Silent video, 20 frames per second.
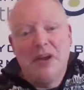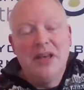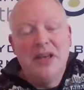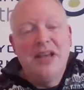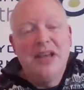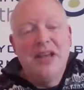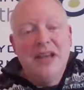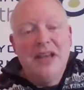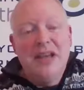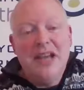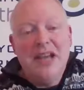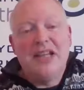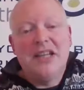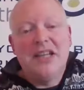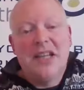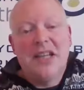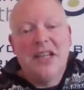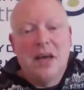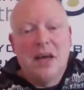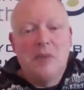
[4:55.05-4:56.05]
But
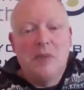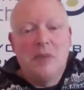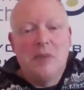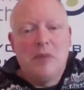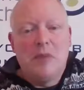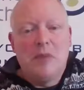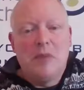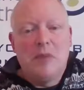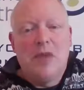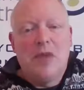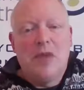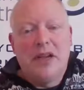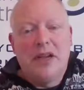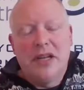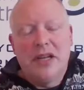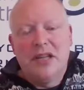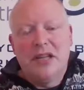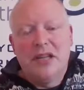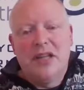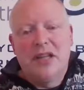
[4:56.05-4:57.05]
how do you hit a home run in the
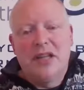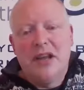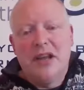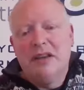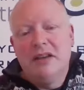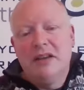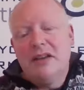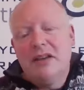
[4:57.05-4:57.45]
internet?